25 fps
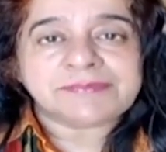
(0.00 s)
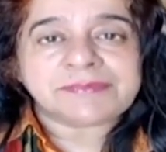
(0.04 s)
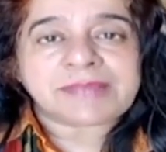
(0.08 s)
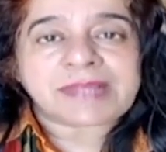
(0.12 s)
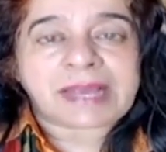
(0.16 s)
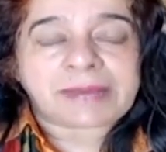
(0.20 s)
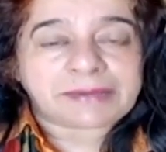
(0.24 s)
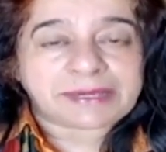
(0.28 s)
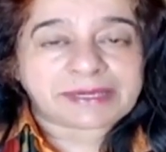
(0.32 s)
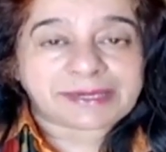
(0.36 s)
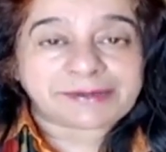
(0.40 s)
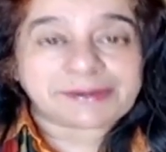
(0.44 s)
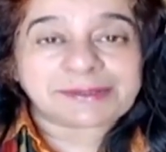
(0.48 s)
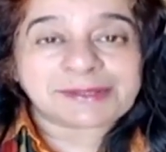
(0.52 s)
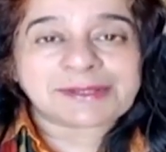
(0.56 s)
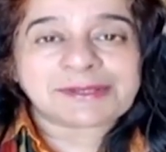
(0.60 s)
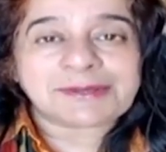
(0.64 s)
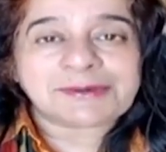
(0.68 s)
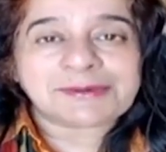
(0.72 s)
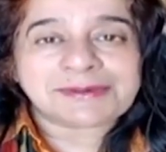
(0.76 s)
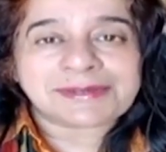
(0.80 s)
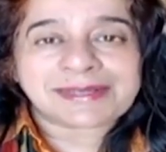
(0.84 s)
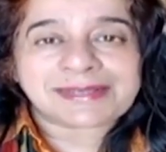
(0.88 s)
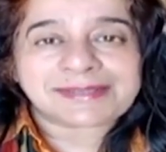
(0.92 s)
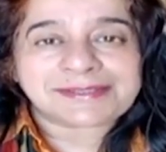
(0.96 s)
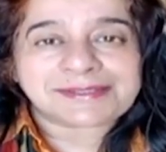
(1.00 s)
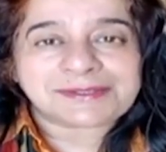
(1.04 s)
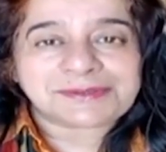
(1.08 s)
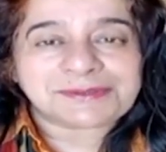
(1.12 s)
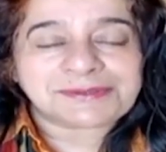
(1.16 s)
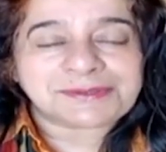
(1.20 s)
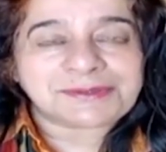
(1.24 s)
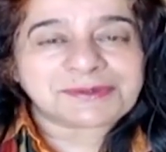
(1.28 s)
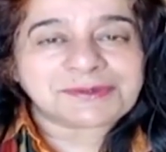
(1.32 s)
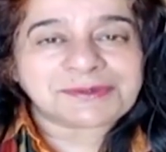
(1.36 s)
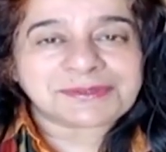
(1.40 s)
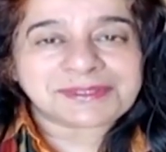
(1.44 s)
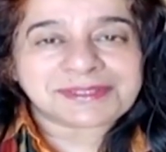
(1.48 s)
even though, as you
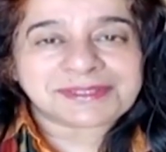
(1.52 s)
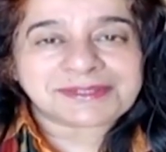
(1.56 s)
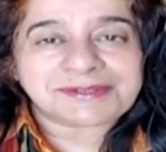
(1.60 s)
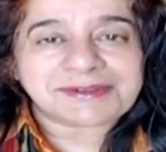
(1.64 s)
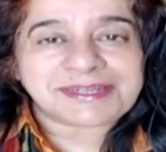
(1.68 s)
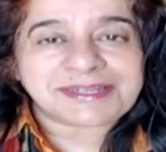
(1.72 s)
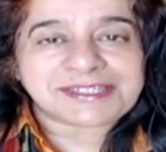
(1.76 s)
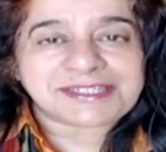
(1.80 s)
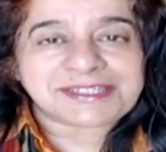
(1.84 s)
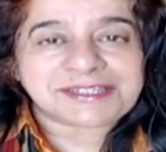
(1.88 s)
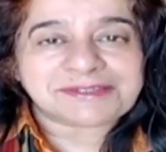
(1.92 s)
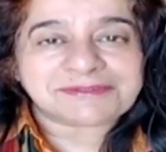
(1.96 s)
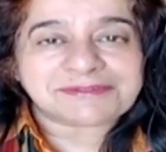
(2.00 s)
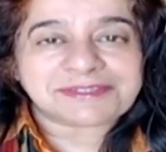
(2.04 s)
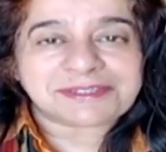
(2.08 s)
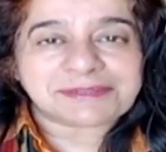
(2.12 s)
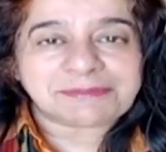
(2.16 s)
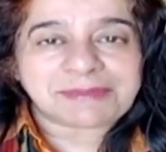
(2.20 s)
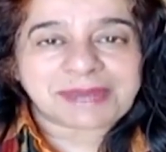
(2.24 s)
know, HDFC